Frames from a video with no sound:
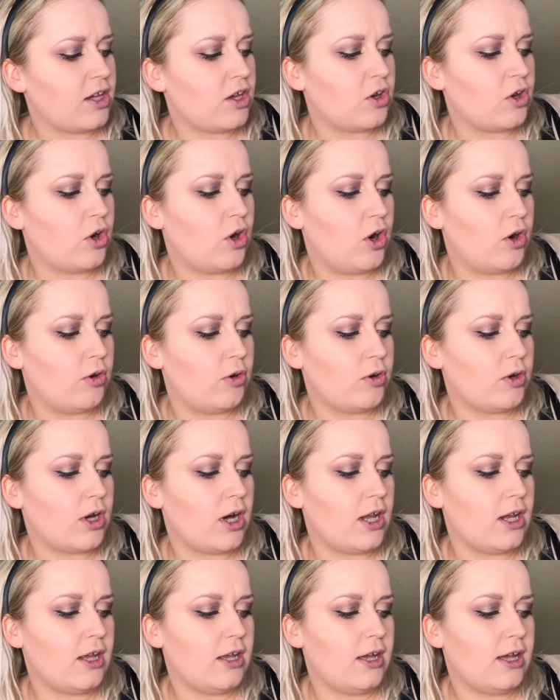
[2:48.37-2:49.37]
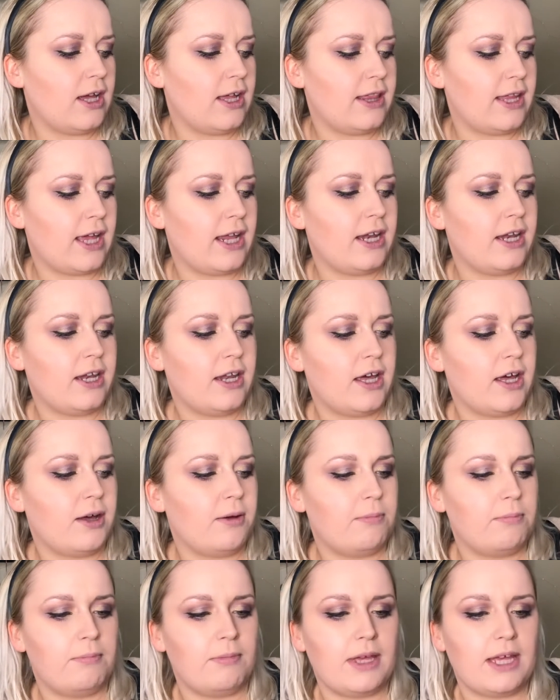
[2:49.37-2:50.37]
coral color, and then
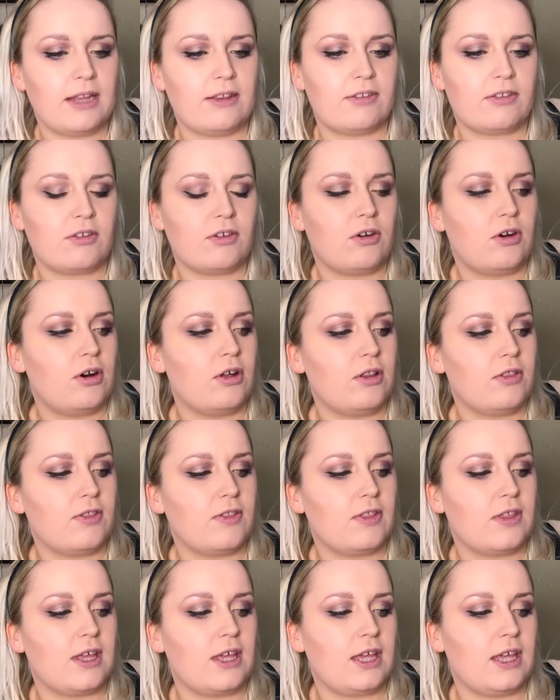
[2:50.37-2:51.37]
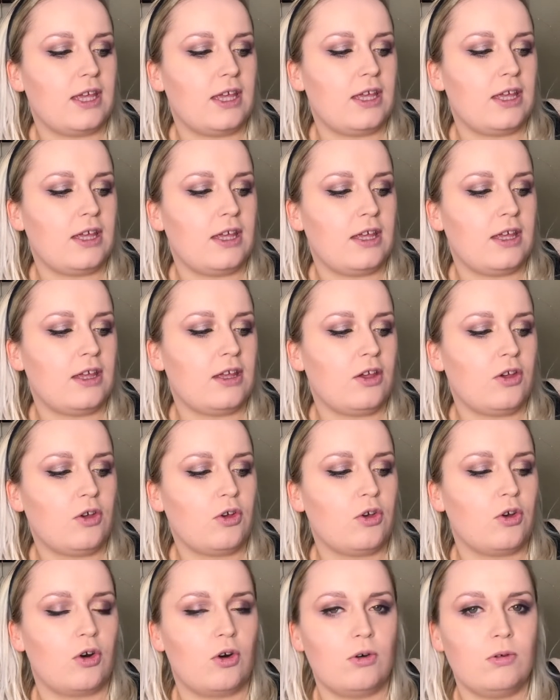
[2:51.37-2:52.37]
it's got the
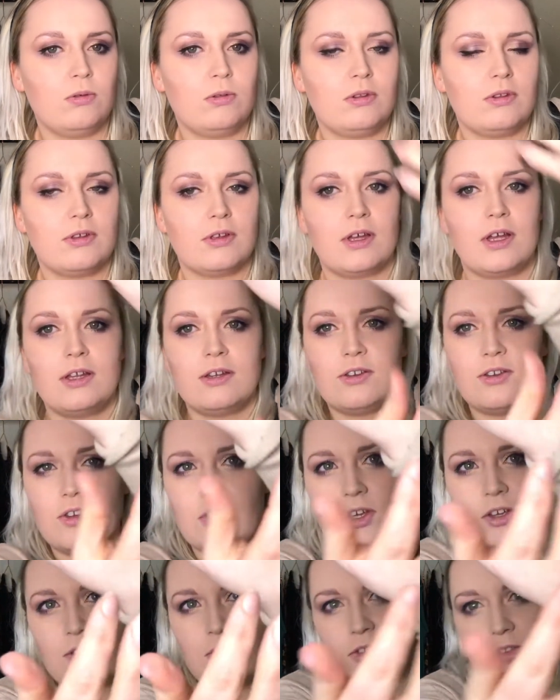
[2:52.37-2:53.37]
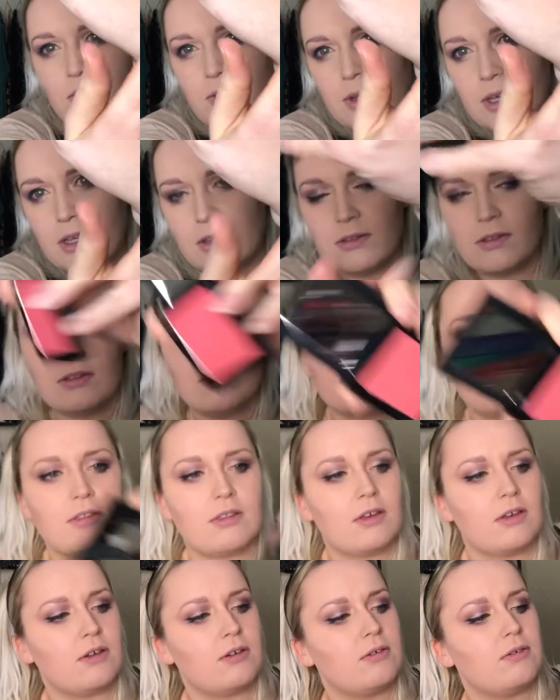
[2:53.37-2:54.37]
gold undertone to it.
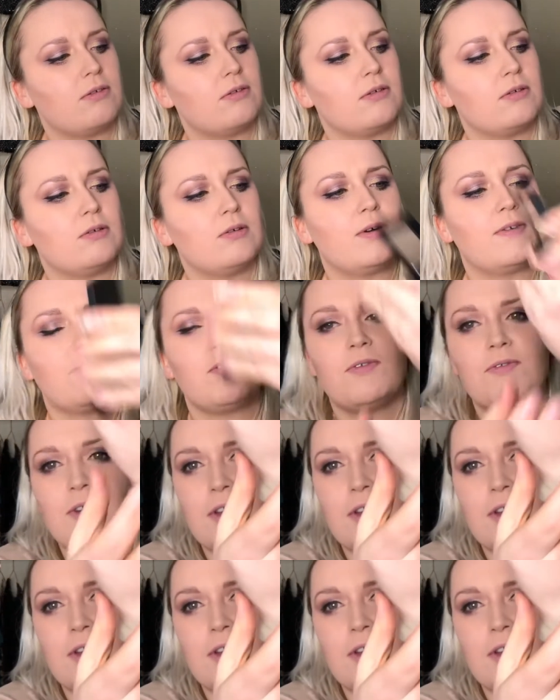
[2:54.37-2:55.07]
So I've got